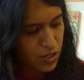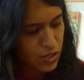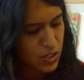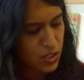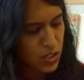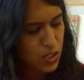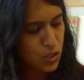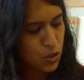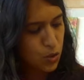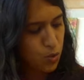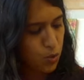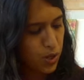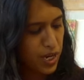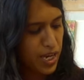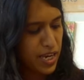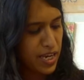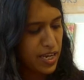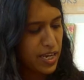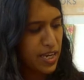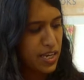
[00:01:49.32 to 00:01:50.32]

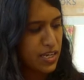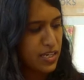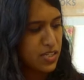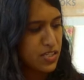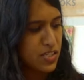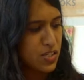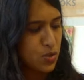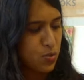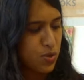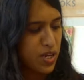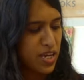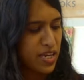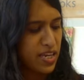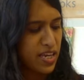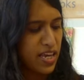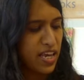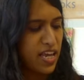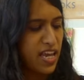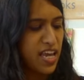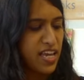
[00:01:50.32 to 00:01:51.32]
Squeaking,
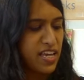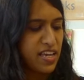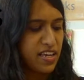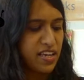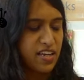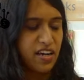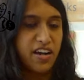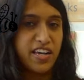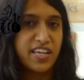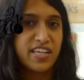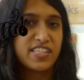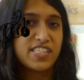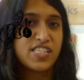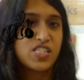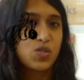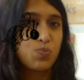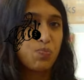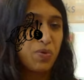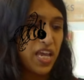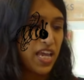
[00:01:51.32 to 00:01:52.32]
squeak, eek, I can
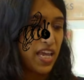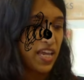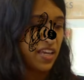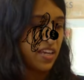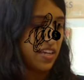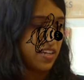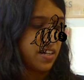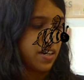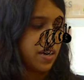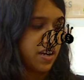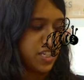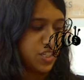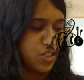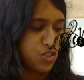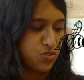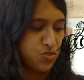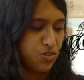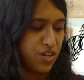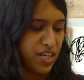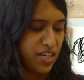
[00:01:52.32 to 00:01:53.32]
speak, I
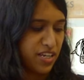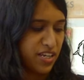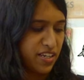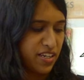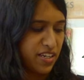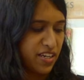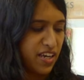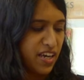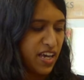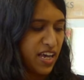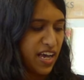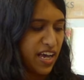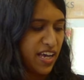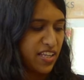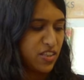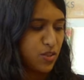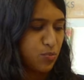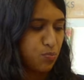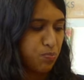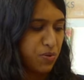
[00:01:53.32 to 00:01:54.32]
shriek,
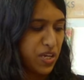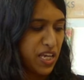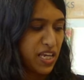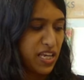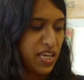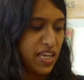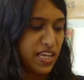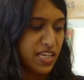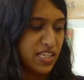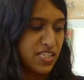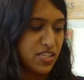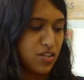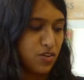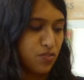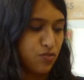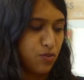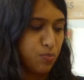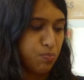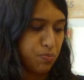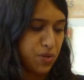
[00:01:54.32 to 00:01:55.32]
at the bee-eater
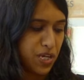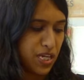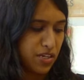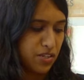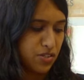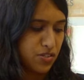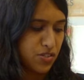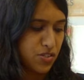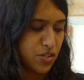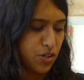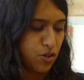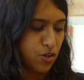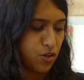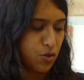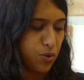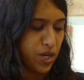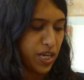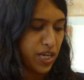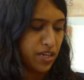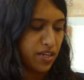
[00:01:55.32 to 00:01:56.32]
for being so
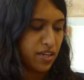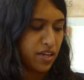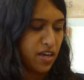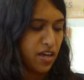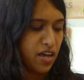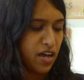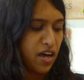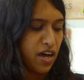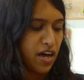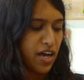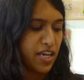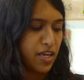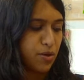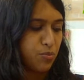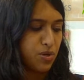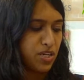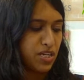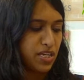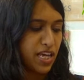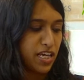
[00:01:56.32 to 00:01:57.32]
quick. I
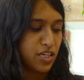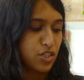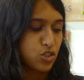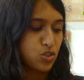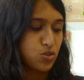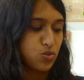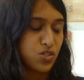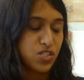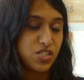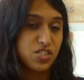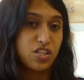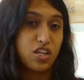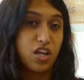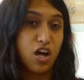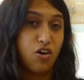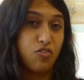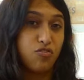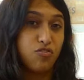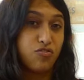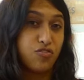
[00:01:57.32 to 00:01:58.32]
am a natural
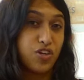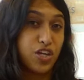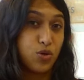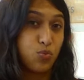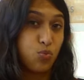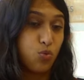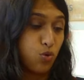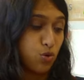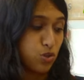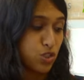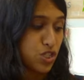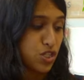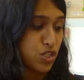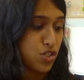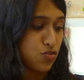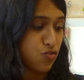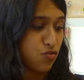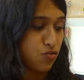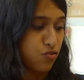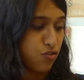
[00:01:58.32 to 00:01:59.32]
sloth in
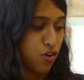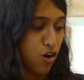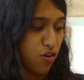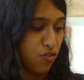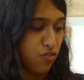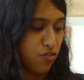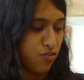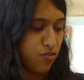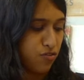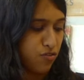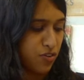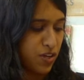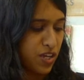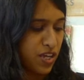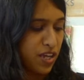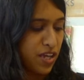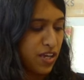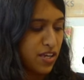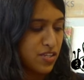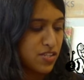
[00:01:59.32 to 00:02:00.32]
water's froth,
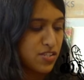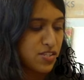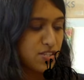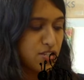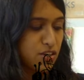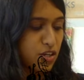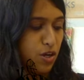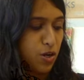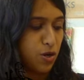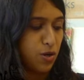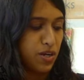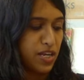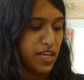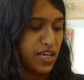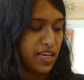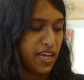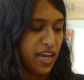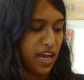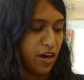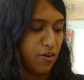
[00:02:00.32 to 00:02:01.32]

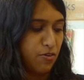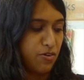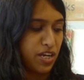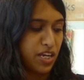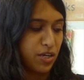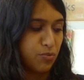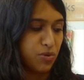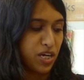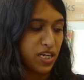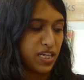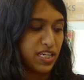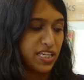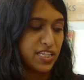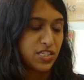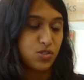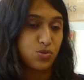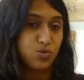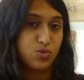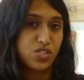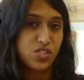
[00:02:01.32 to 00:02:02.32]
slowly carrying my
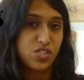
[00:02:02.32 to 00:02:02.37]
little